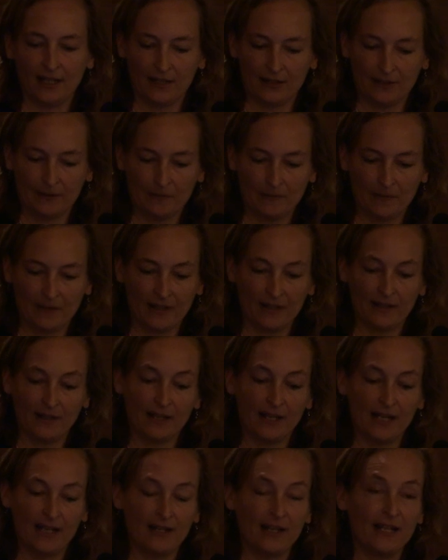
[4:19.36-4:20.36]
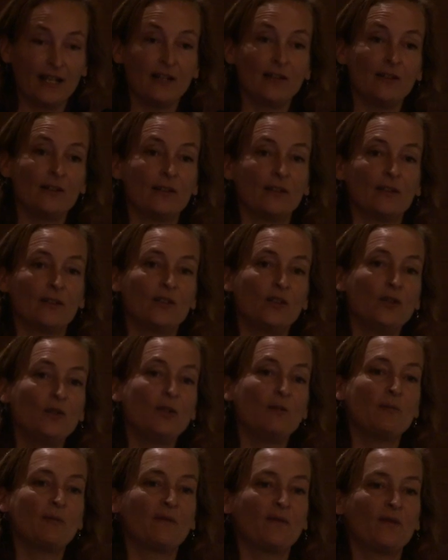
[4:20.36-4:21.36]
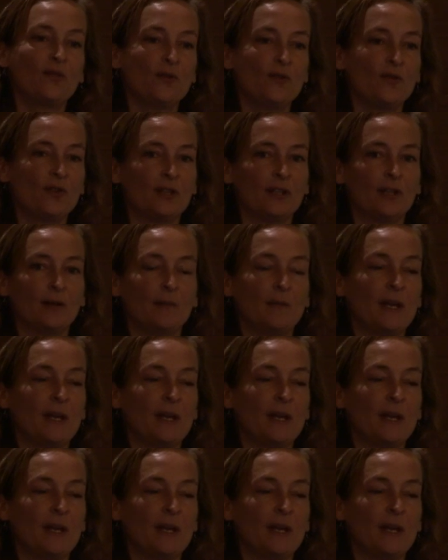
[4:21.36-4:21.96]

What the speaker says: And then 2D perfusion